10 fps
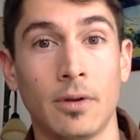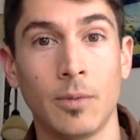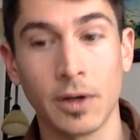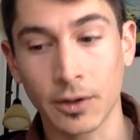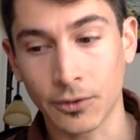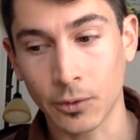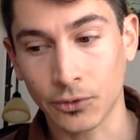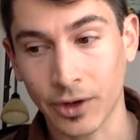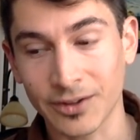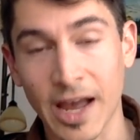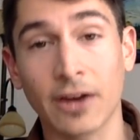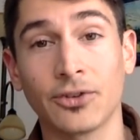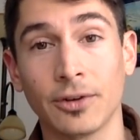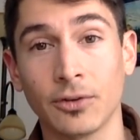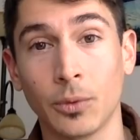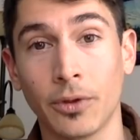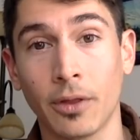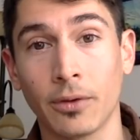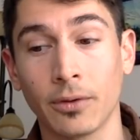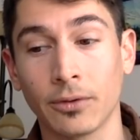because those transactions with
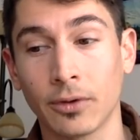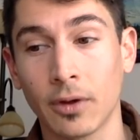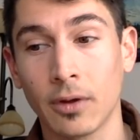others